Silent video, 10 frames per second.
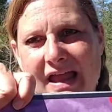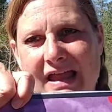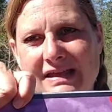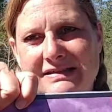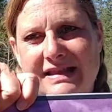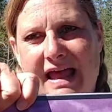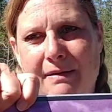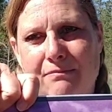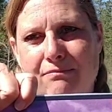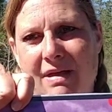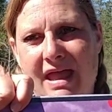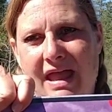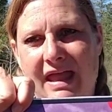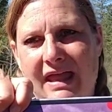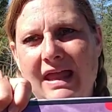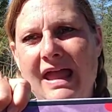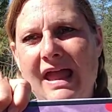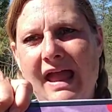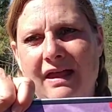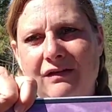is that May
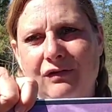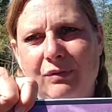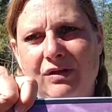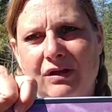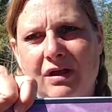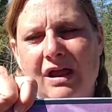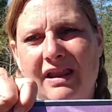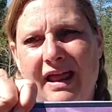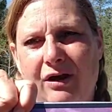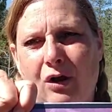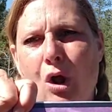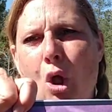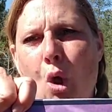ends with the letter